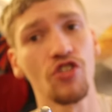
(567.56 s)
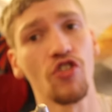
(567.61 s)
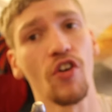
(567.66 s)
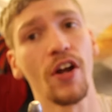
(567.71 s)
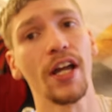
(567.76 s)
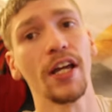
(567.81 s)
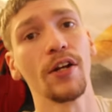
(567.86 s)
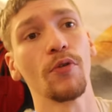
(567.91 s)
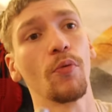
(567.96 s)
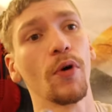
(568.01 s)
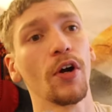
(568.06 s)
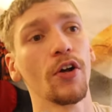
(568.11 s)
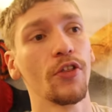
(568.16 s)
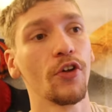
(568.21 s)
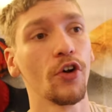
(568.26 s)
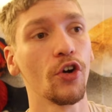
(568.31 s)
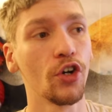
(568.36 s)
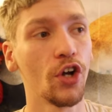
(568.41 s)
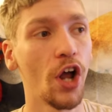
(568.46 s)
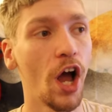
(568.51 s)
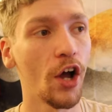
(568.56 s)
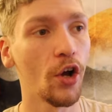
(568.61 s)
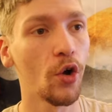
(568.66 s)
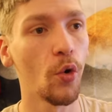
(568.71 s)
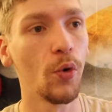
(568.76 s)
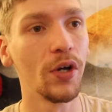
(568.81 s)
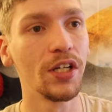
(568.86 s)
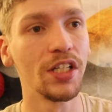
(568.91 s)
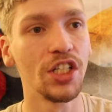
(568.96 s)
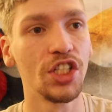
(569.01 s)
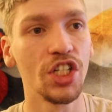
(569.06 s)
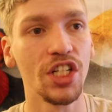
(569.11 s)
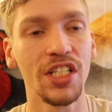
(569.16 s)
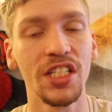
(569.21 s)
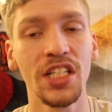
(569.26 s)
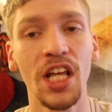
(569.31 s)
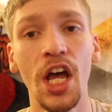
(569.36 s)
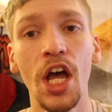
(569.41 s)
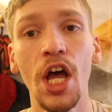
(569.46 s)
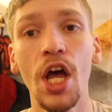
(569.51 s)
train, where they're not going to
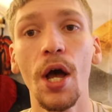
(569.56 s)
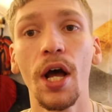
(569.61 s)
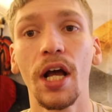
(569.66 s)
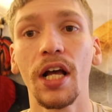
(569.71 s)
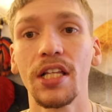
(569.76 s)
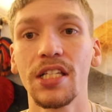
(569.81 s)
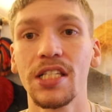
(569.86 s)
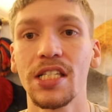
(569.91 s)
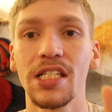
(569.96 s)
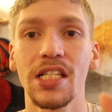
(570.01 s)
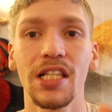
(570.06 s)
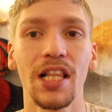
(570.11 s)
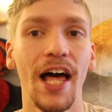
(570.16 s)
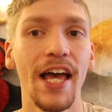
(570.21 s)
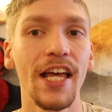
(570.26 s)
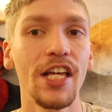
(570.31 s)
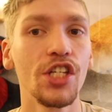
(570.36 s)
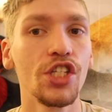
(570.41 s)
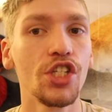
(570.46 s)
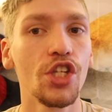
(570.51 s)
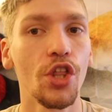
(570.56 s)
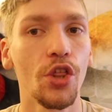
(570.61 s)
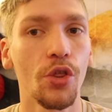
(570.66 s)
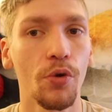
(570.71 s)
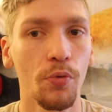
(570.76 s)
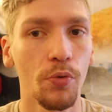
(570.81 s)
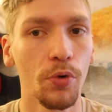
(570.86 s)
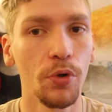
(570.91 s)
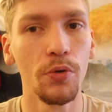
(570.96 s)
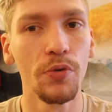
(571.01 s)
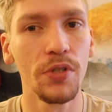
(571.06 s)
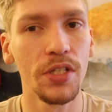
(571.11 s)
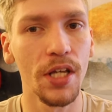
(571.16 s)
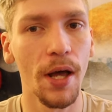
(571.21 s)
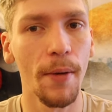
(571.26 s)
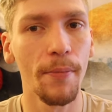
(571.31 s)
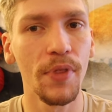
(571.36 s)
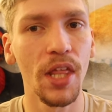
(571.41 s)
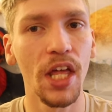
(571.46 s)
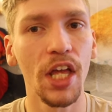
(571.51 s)
just slice through
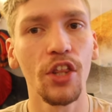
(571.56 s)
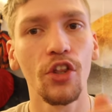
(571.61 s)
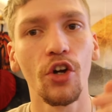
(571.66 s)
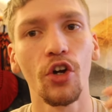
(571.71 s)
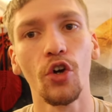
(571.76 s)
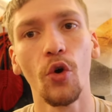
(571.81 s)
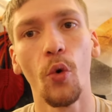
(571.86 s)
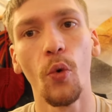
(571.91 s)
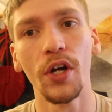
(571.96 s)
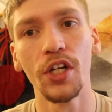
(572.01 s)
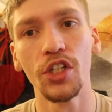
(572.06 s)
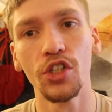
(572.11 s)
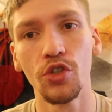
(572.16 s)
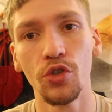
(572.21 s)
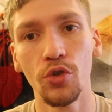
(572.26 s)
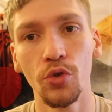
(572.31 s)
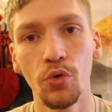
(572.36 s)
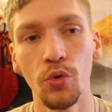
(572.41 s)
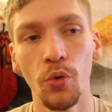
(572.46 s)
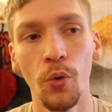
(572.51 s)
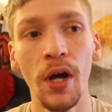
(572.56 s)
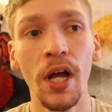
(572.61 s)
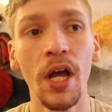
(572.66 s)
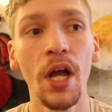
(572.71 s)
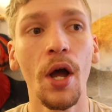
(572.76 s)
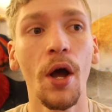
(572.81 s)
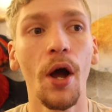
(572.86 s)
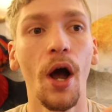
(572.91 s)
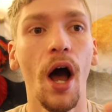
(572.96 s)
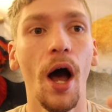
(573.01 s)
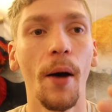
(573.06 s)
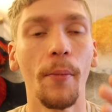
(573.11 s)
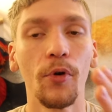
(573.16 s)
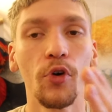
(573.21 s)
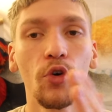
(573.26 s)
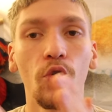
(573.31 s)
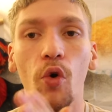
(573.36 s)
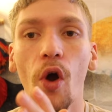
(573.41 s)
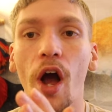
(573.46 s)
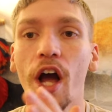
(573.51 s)
something something, they're going to
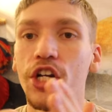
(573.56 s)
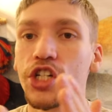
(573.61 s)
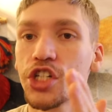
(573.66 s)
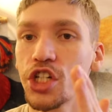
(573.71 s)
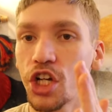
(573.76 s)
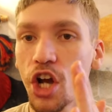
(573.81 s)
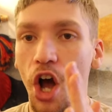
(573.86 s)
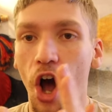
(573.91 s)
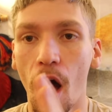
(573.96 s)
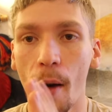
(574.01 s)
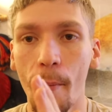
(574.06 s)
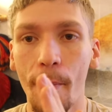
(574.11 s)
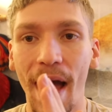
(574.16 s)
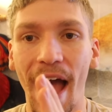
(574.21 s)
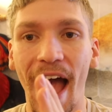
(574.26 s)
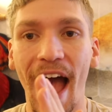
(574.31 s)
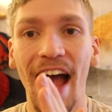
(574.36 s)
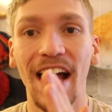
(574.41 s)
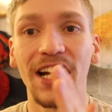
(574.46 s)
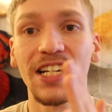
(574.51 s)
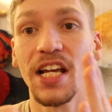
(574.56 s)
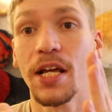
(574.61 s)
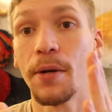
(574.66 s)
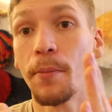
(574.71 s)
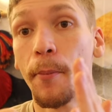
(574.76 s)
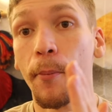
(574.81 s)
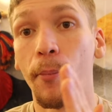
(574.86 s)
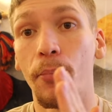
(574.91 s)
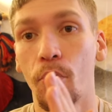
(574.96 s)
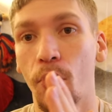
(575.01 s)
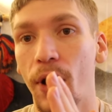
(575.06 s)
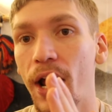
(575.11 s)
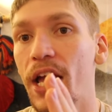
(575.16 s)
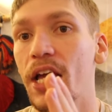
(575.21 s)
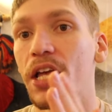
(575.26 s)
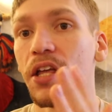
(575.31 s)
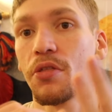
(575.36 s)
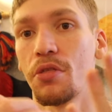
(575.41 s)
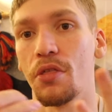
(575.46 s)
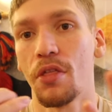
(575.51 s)
crush, compact, and
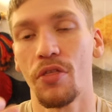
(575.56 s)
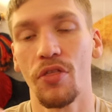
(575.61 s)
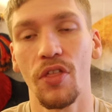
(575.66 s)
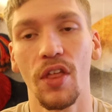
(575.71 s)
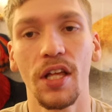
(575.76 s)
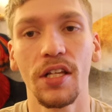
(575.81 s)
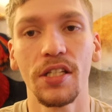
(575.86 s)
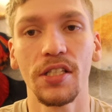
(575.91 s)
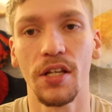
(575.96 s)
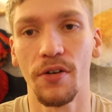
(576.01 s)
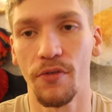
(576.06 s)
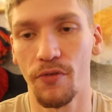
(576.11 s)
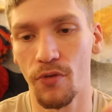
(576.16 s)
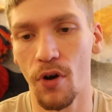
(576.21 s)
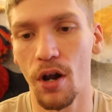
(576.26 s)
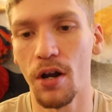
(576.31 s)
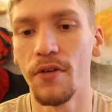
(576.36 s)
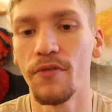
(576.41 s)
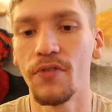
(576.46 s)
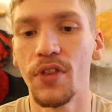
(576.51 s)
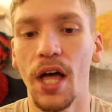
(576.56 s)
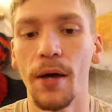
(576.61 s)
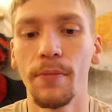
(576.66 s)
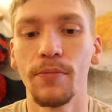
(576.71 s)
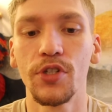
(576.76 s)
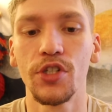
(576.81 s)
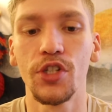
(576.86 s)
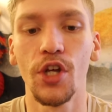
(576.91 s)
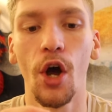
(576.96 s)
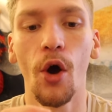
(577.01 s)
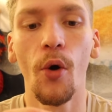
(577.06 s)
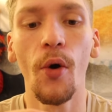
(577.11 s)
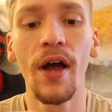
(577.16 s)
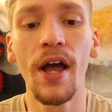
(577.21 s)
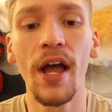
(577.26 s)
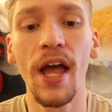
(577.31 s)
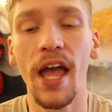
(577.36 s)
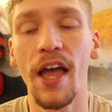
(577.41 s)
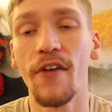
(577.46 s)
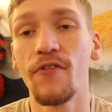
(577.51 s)
break the things in front of them. So
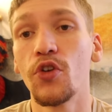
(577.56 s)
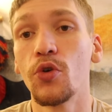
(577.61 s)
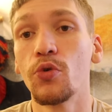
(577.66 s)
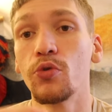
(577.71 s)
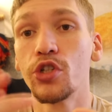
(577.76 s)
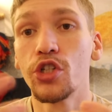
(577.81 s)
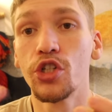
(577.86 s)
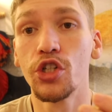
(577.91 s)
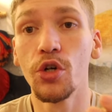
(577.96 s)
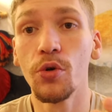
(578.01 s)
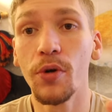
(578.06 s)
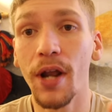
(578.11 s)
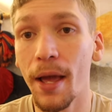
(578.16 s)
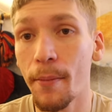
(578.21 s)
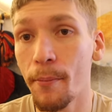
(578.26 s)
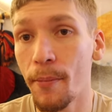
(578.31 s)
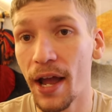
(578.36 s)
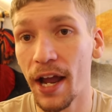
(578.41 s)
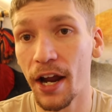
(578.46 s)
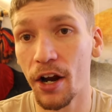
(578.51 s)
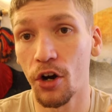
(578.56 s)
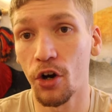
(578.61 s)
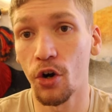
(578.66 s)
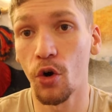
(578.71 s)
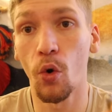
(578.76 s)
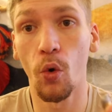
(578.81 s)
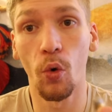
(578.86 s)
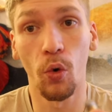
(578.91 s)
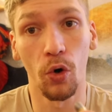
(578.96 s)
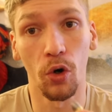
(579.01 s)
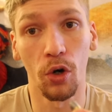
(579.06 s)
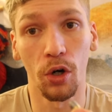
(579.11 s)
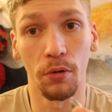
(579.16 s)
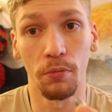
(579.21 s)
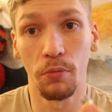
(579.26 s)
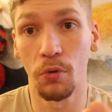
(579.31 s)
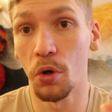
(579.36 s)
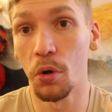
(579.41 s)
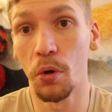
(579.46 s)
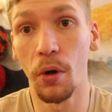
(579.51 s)
if you shoot a bear
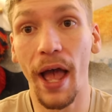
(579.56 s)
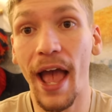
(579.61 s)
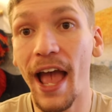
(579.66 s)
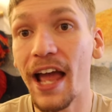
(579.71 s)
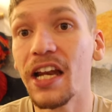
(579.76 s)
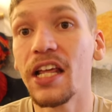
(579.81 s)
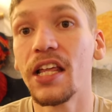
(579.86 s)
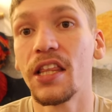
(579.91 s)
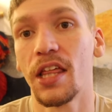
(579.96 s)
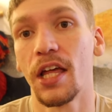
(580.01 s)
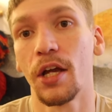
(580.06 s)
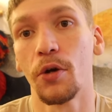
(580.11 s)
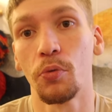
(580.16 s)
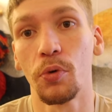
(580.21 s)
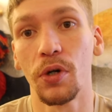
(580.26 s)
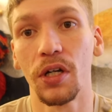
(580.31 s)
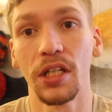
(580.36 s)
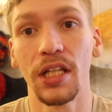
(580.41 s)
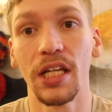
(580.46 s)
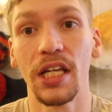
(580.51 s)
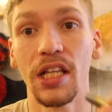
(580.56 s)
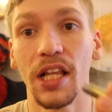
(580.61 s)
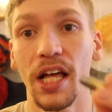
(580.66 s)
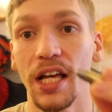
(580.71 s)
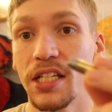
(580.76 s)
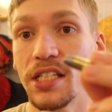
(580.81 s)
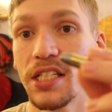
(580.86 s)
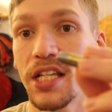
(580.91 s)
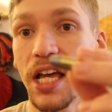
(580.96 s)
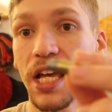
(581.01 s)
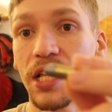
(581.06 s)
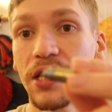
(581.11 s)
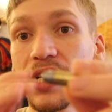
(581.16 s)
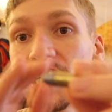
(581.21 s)
or anything really, like say in